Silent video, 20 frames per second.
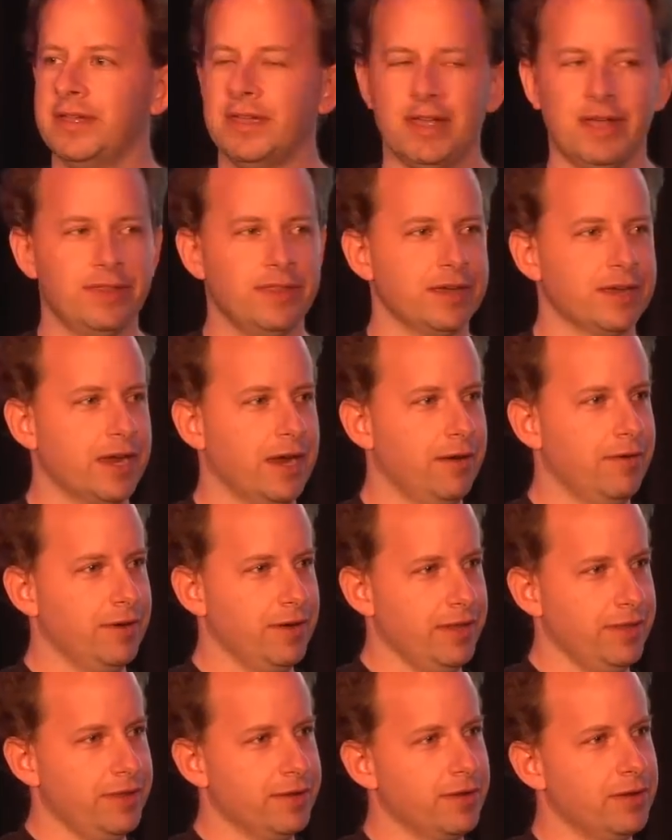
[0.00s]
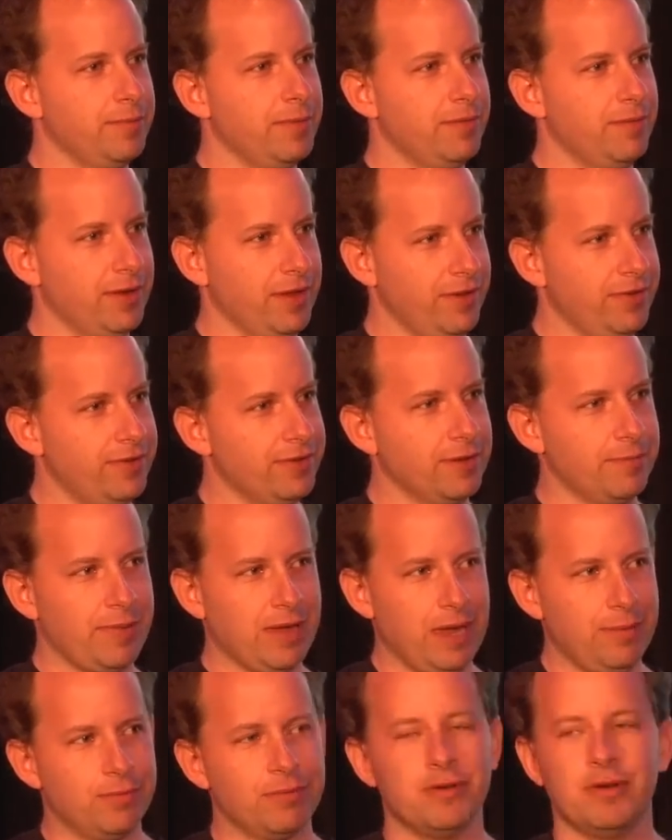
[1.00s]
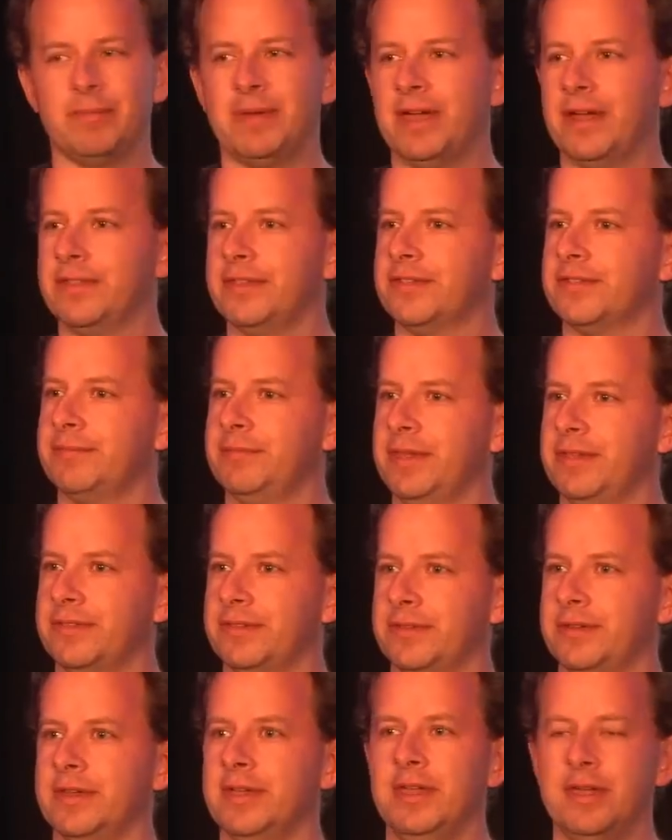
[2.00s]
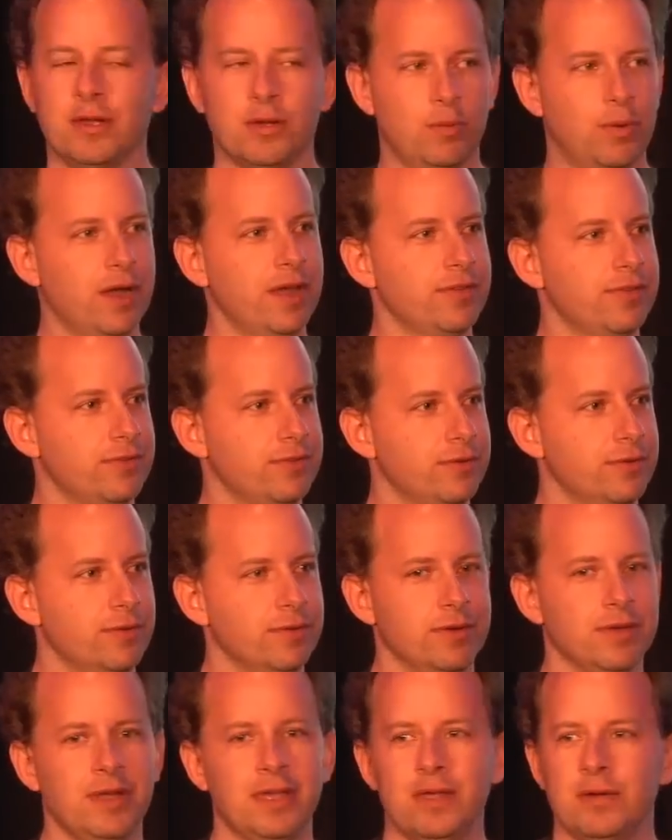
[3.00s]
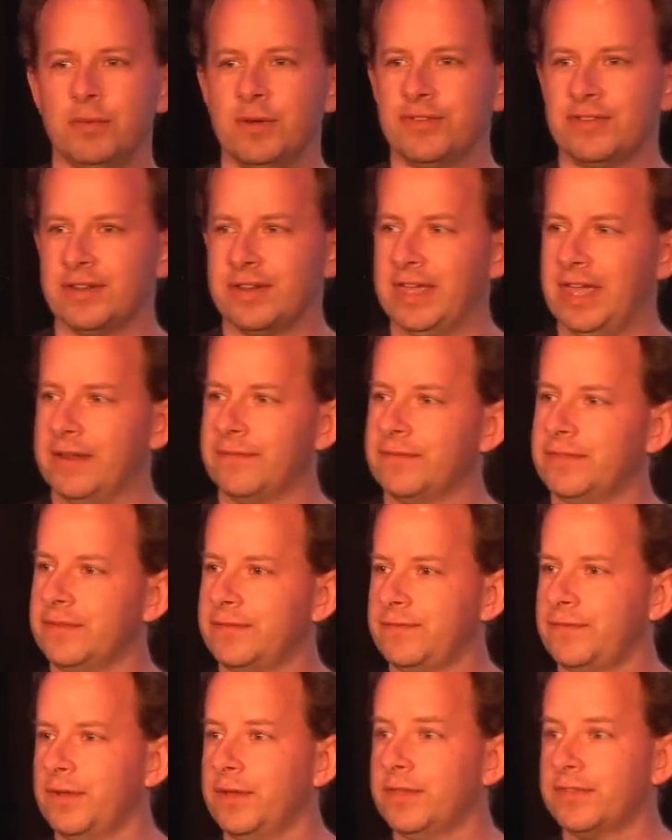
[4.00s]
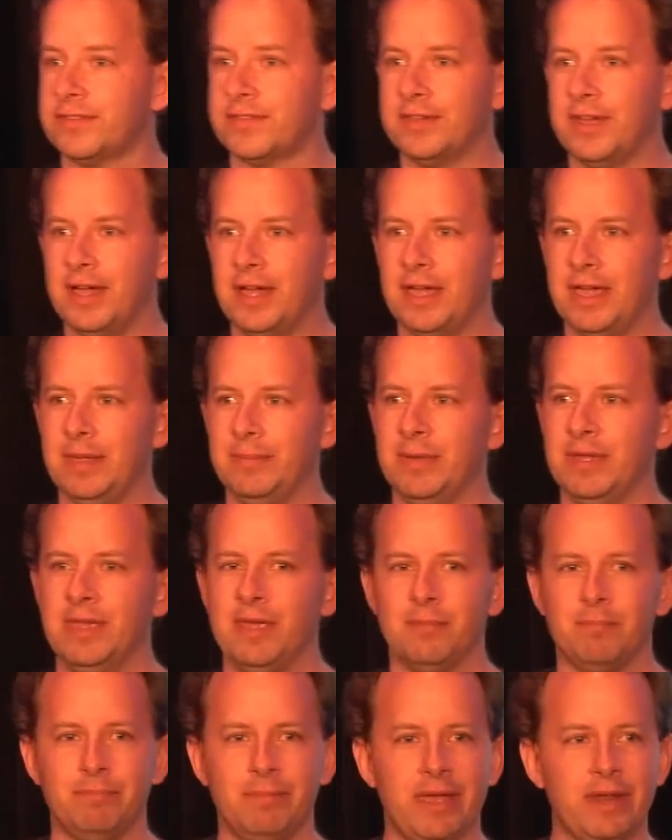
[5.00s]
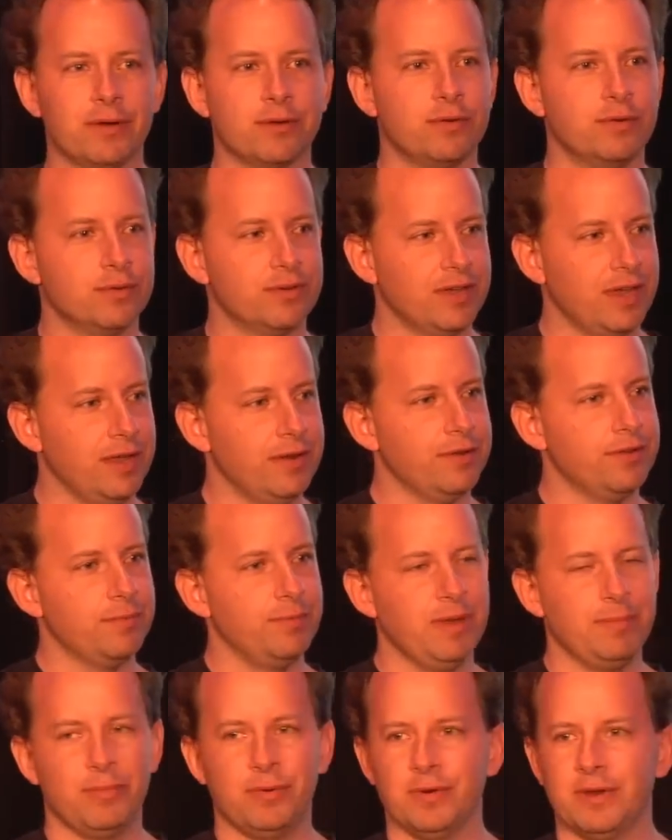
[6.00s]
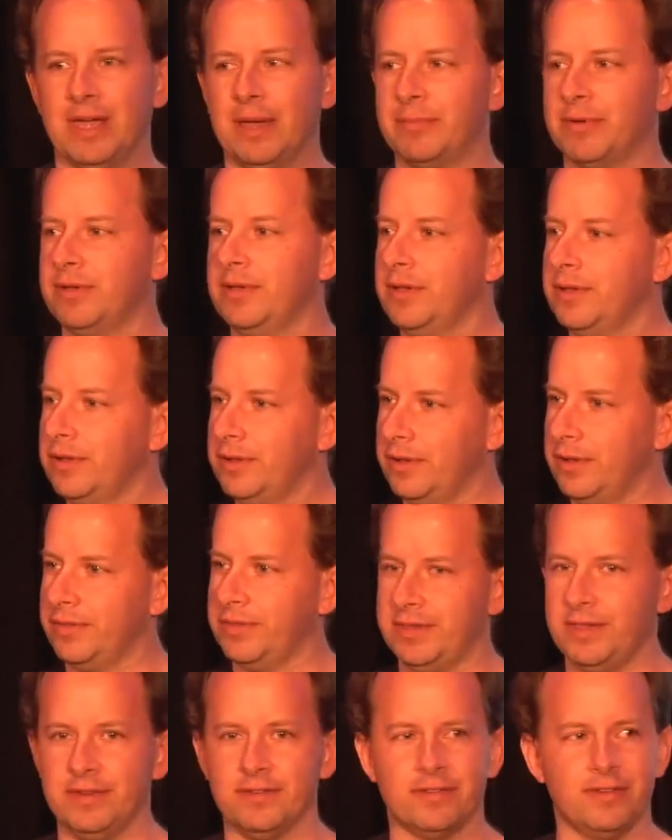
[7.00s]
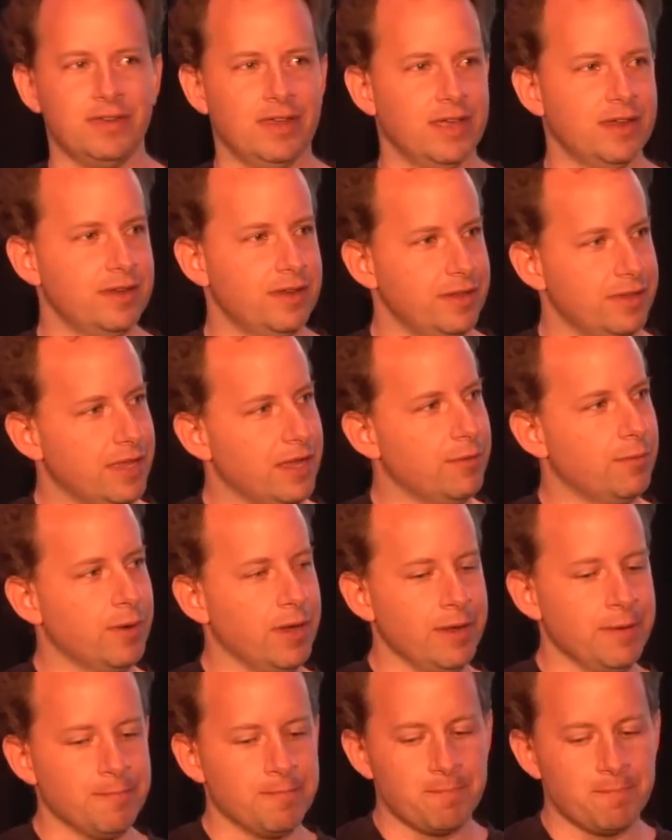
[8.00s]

And they're currently they're going to be releasing a paper about this method quite soon, which allowed for the first time medical data to be put up on the internet in that way.